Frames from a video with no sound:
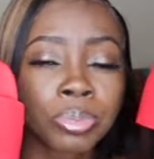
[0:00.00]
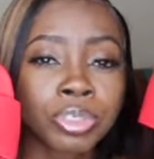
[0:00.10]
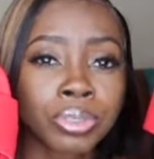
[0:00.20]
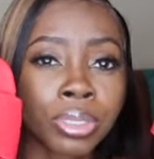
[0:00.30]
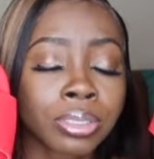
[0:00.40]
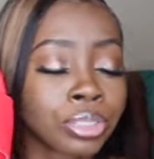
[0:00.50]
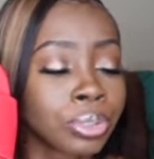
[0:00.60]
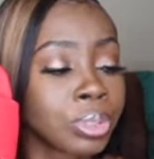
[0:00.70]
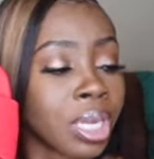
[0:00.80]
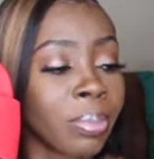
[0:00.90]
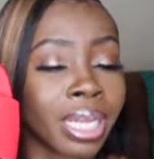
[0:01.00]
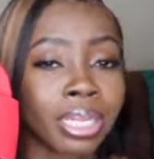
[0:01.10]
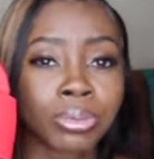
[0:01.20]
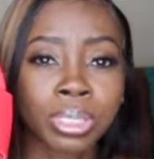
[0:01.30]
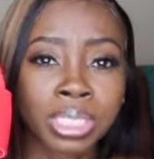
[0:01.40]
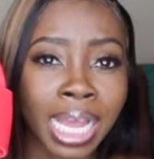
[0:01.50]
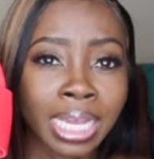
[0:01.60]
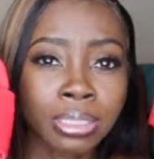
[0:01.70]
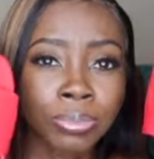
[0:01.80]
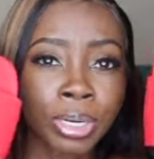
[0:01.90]
Majority of their shoes come in like little
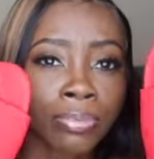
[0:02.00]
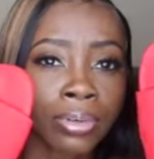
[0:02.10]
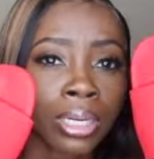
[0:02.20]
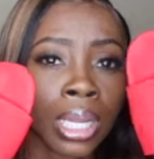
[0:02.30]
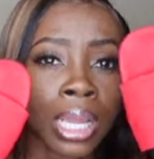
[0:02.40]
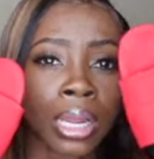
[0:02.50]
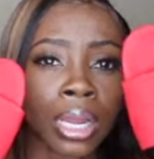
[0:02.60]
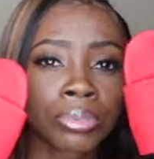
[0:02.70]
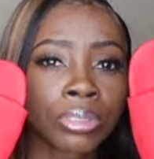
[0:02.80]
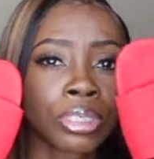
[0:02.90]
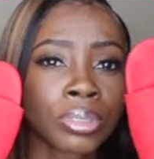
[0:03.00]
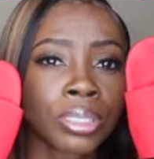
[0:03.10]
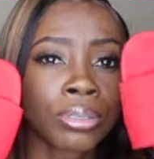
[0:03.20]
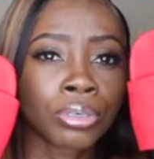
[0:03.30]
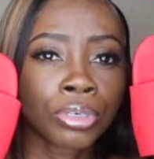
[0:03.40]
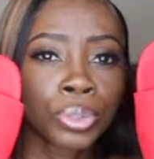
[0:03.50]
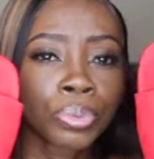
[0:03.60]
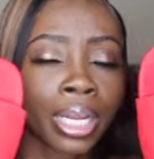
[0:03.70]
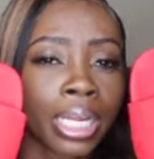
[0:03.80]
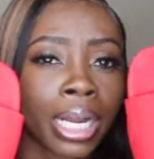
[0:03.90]
sacks or whatever. So this was a little crush
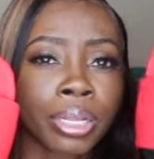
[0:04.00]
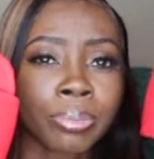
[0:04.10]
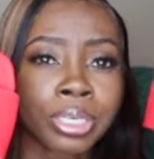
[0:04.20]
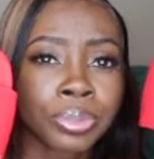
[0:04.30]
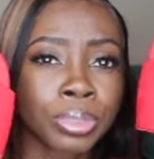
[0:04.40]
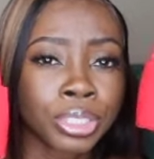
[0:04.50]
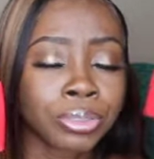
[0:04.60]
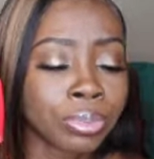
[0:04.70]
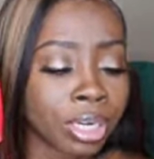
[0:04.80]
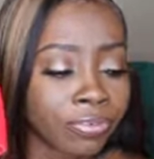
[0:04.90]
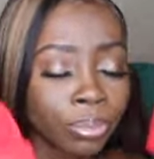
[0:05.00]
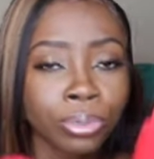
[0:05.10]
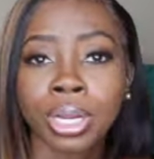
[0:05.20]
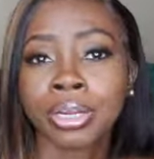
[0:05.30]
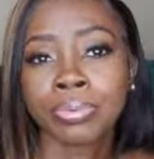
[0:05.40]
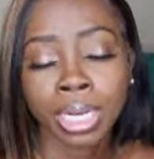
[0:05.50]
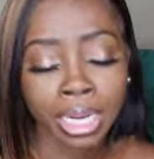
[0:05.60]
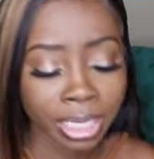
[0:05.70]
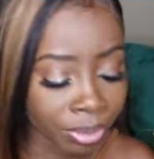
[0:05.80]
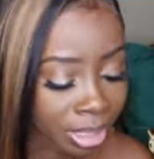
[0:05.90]
when I got it, but it's really cute, comfortable. I would
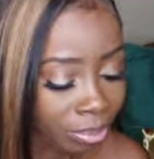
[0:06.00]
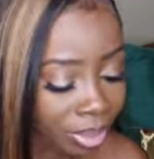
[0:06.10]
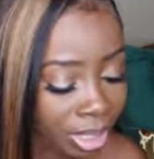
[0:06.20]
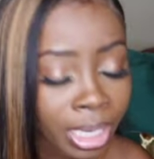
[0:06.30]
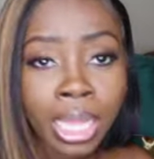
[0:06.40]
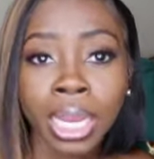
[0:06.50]
highly recommend.